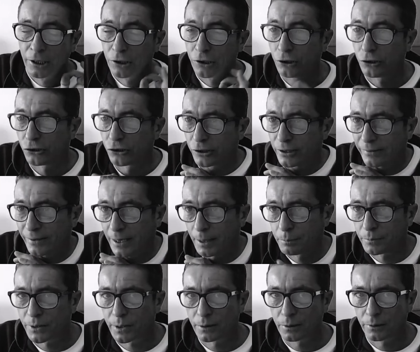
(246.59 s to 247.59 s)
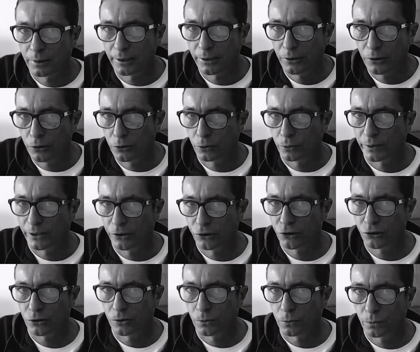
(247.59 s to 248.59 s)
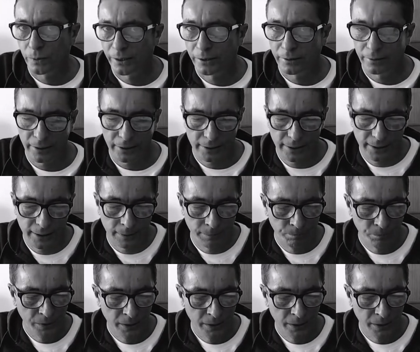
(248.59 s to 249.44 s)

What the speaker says: you should have absolutely no issue with this.